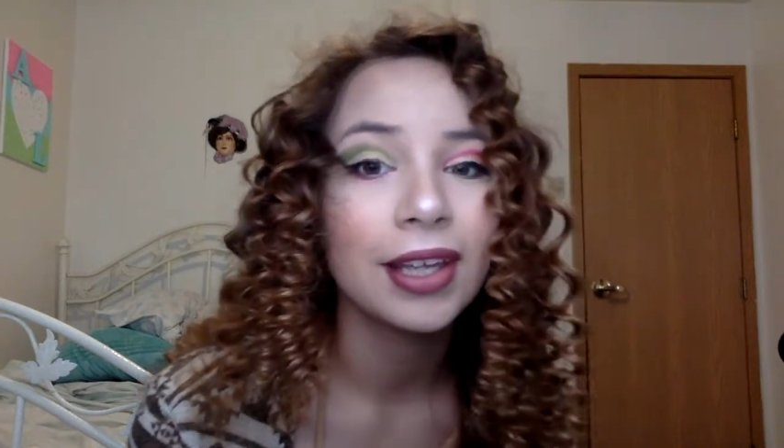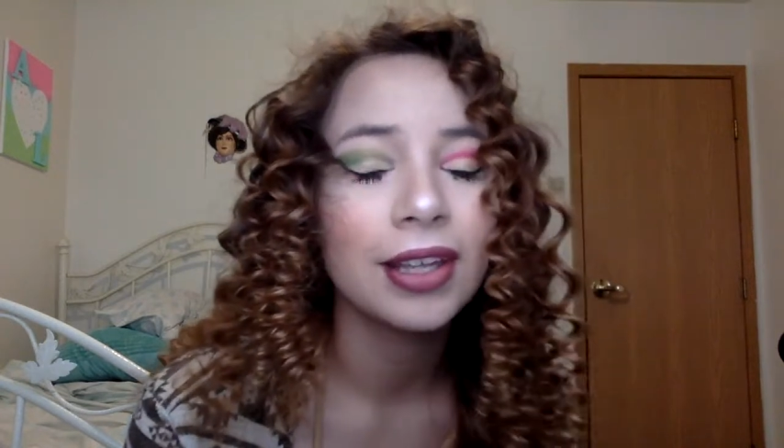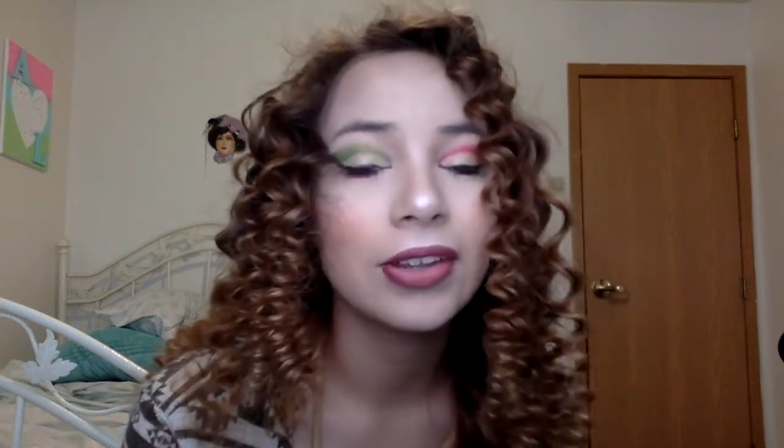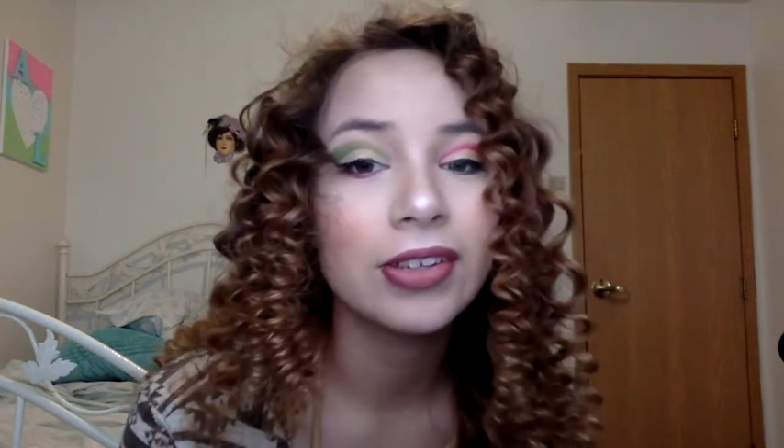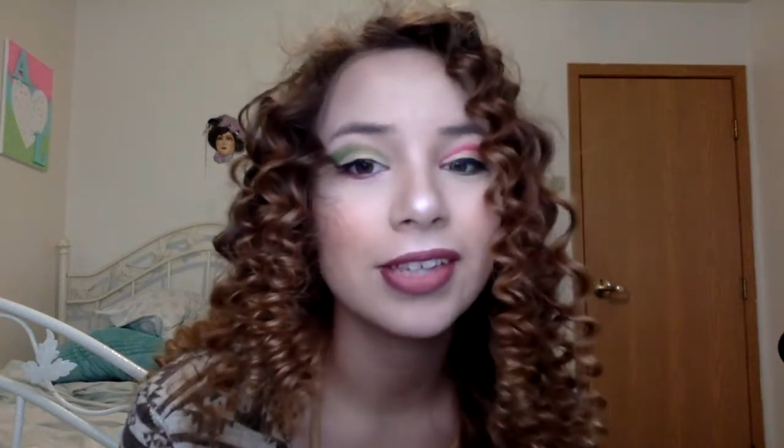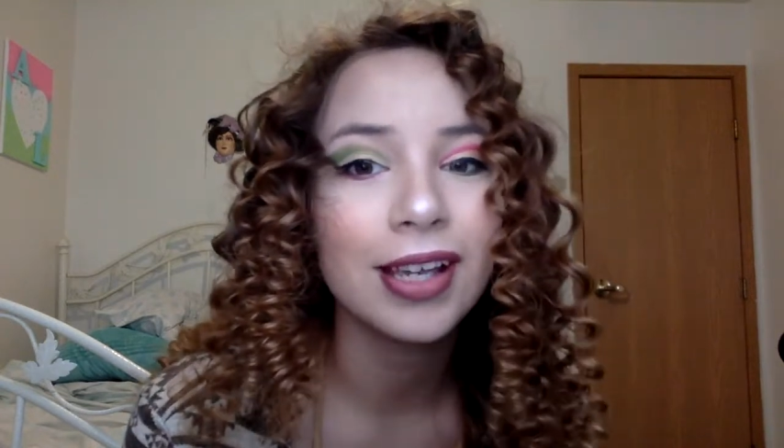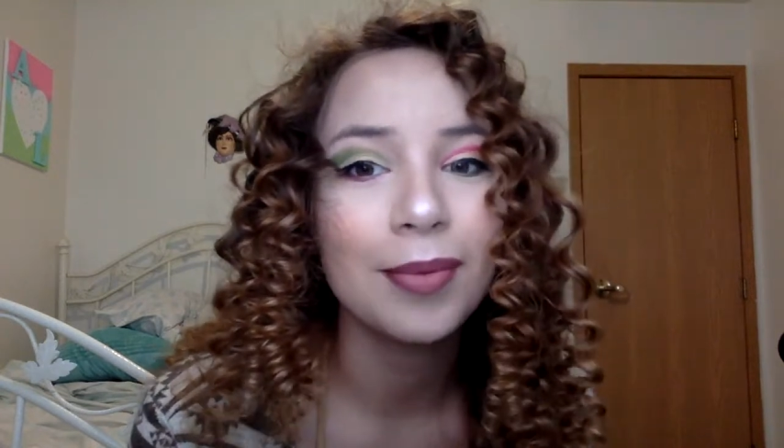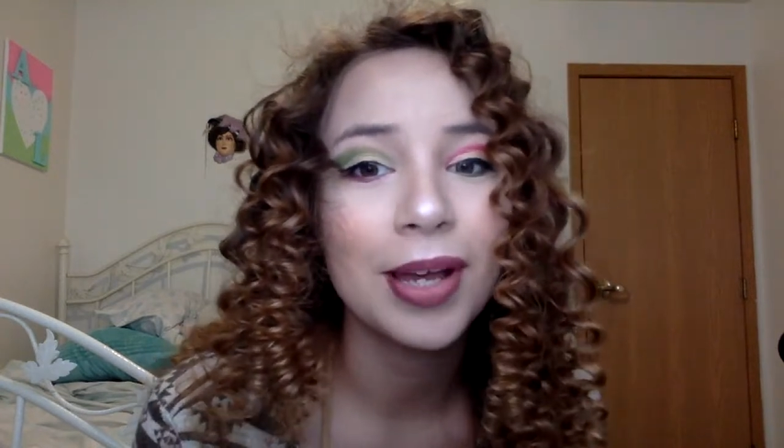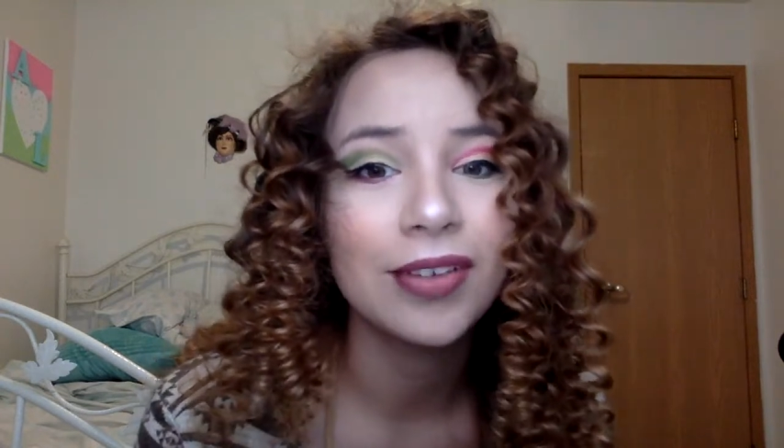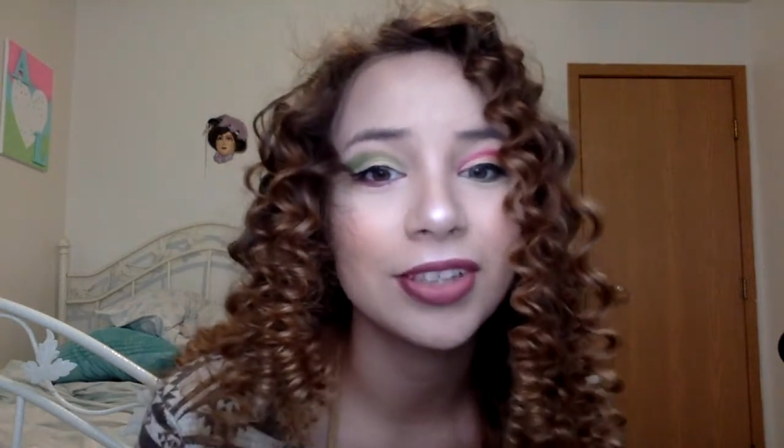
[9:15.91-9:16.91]
it looks like I'm
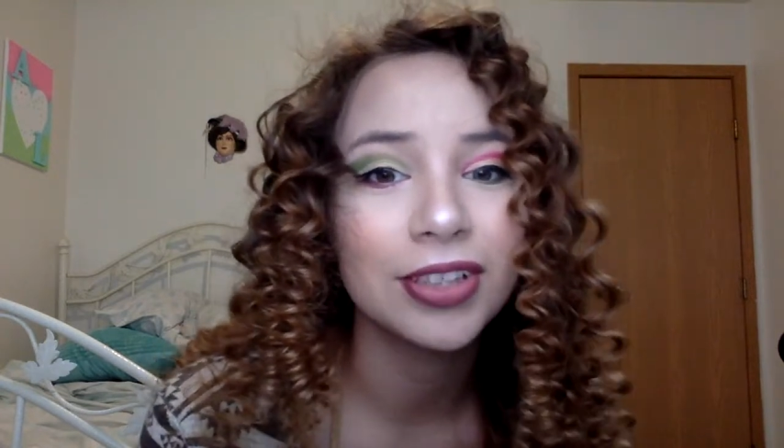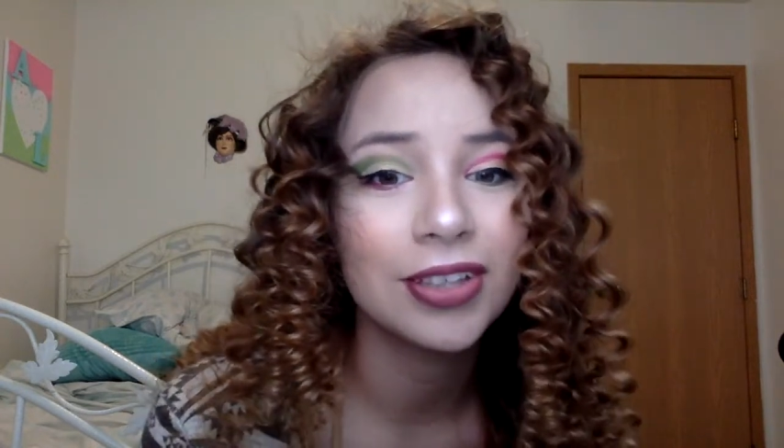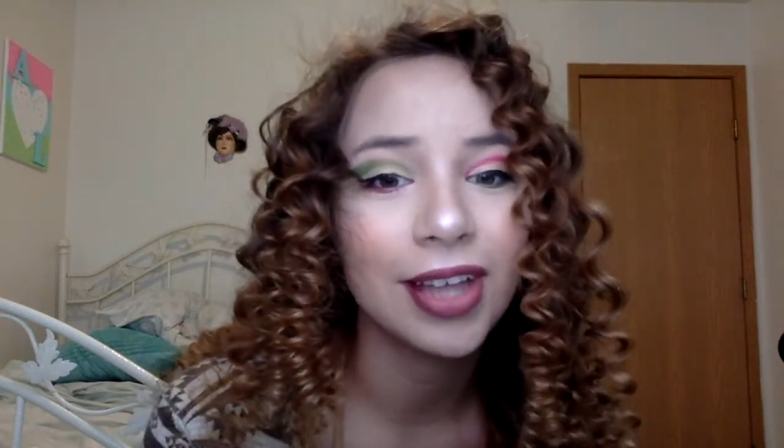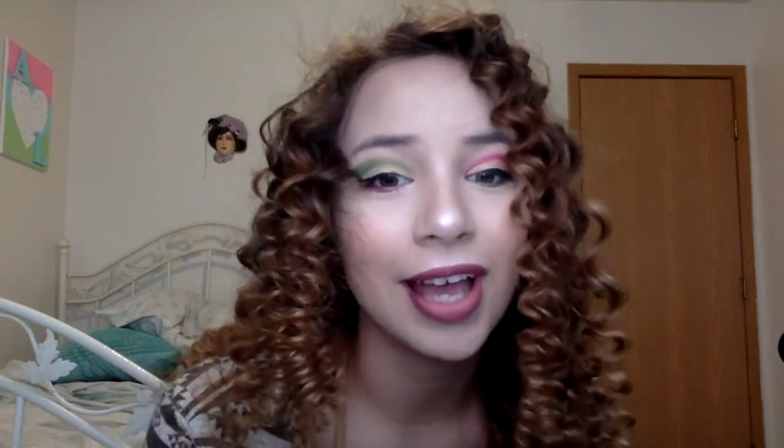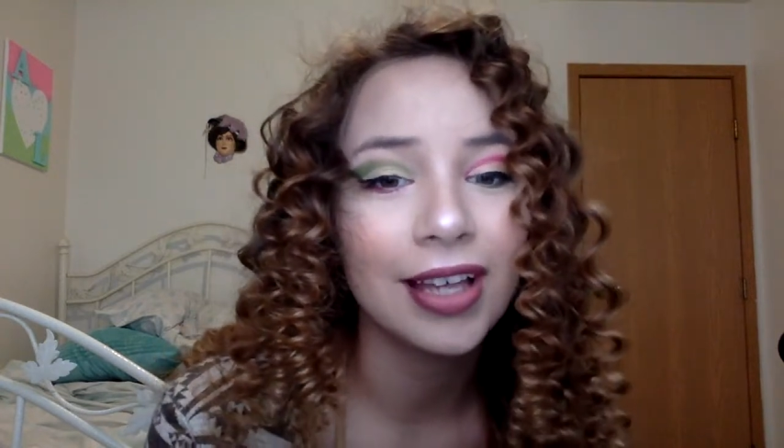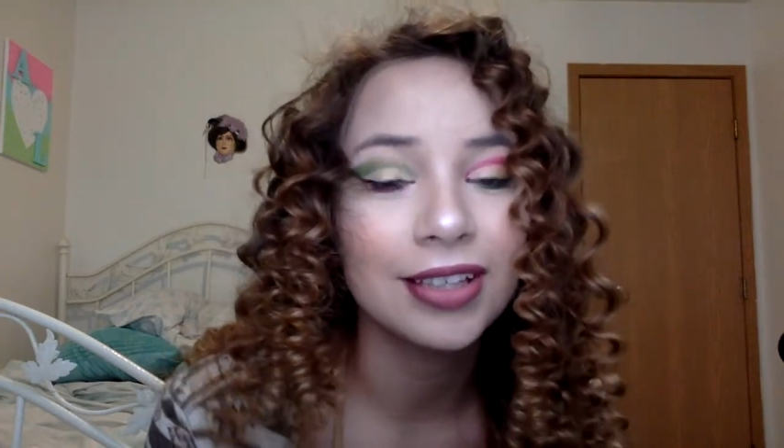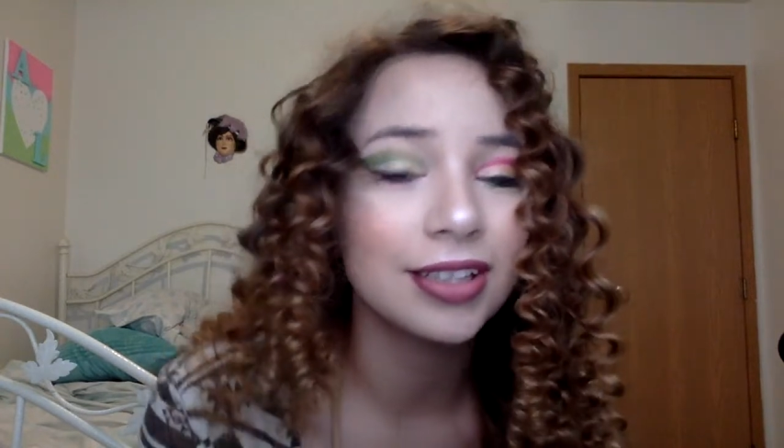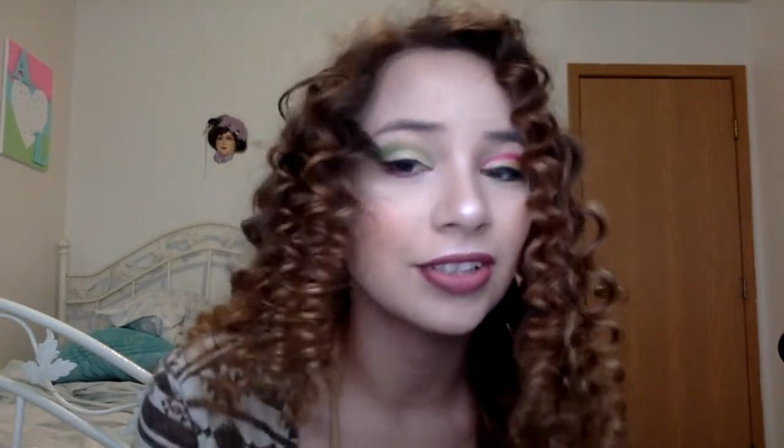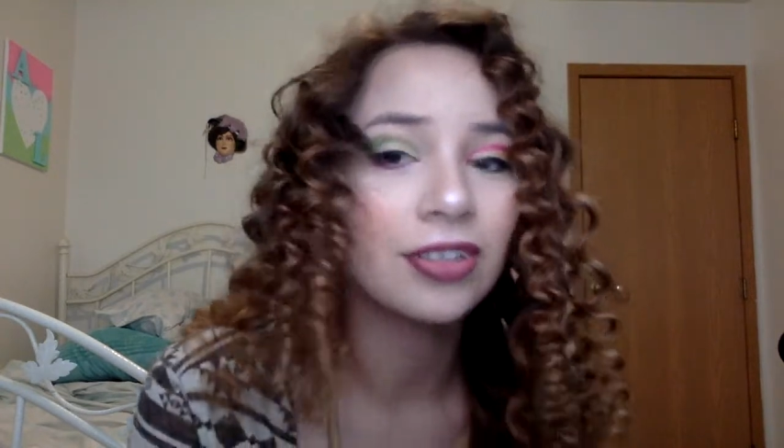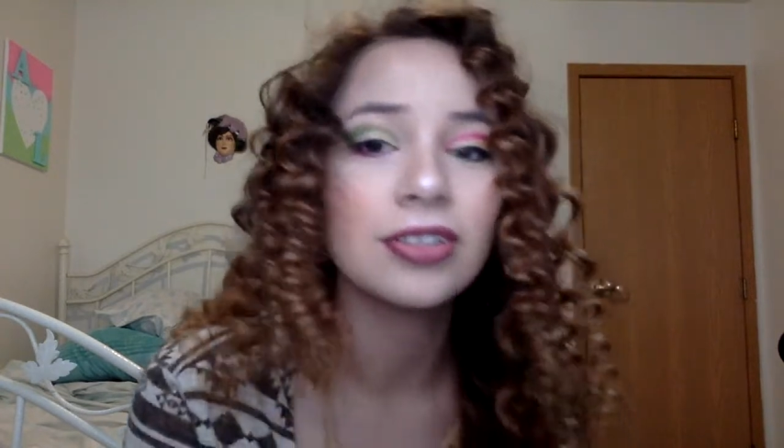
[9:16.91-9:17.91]
going to have to do that because
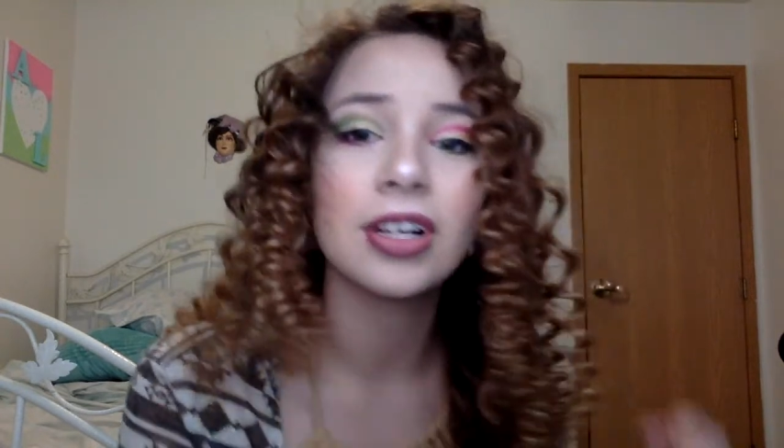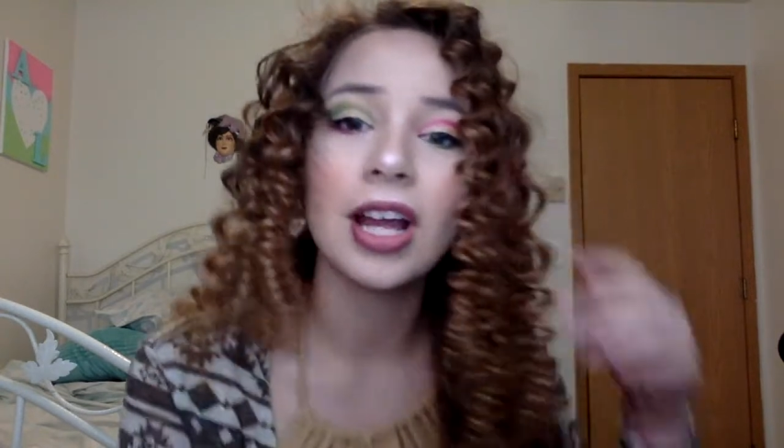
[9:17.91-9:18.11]
these curls are